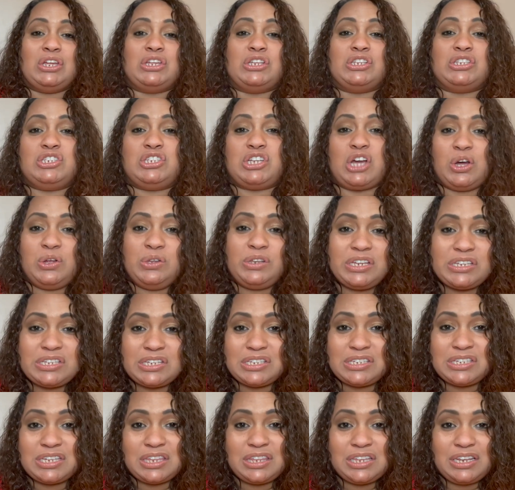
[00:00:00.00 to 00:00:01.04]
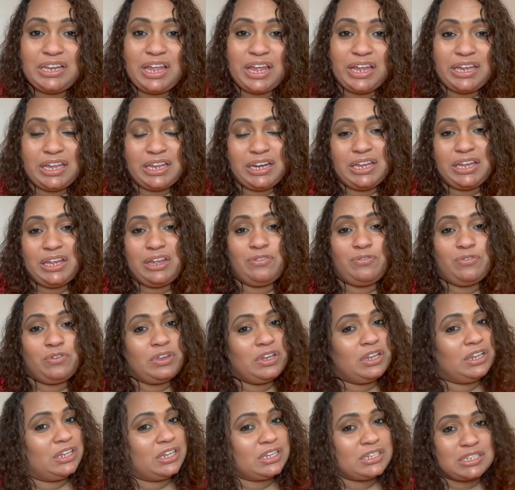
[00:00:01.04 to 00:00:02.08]
Don't listen to the negative,
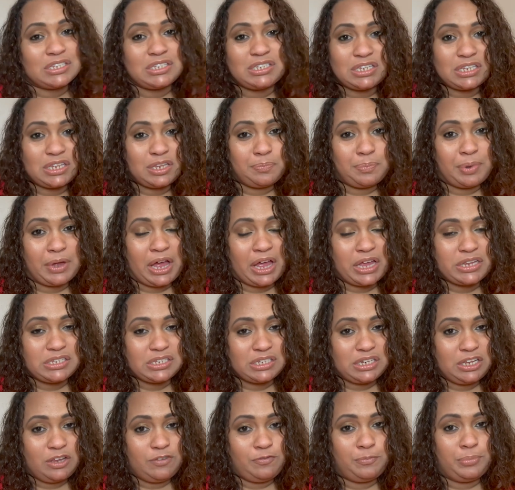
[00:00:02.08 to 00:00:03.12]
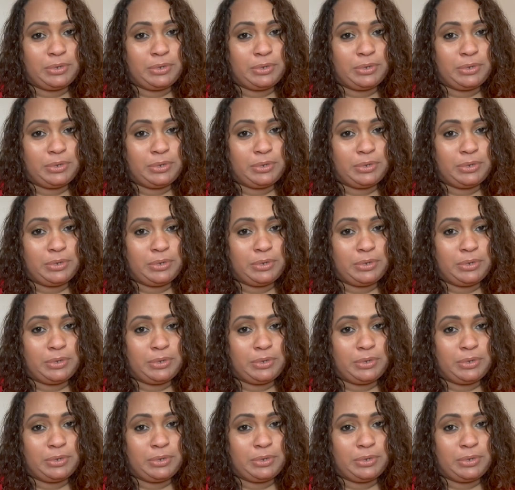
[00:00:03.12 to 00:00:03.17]
listen to the positive,